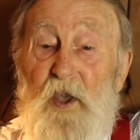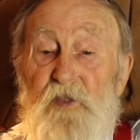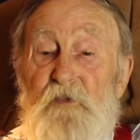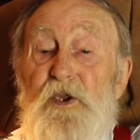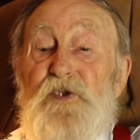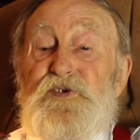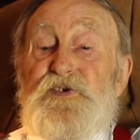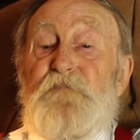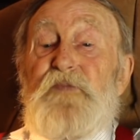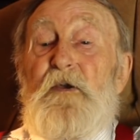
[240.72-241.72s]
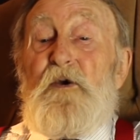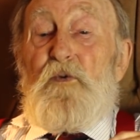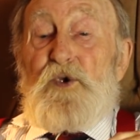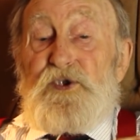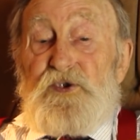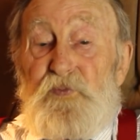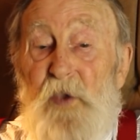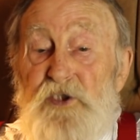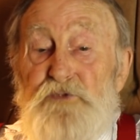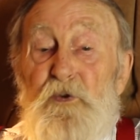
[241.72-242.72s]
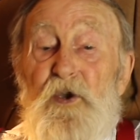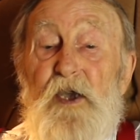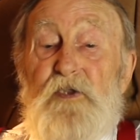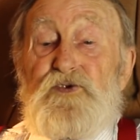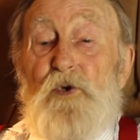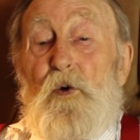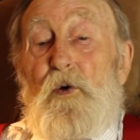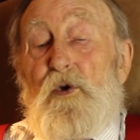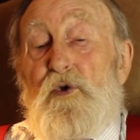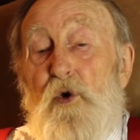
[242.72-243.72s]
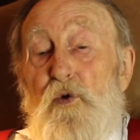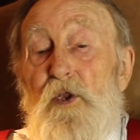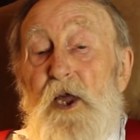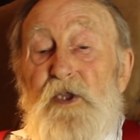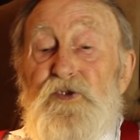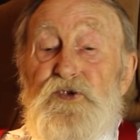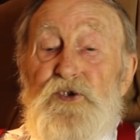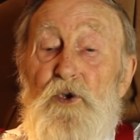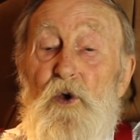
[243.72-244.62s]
way there is, which is Facebook ads or Google ads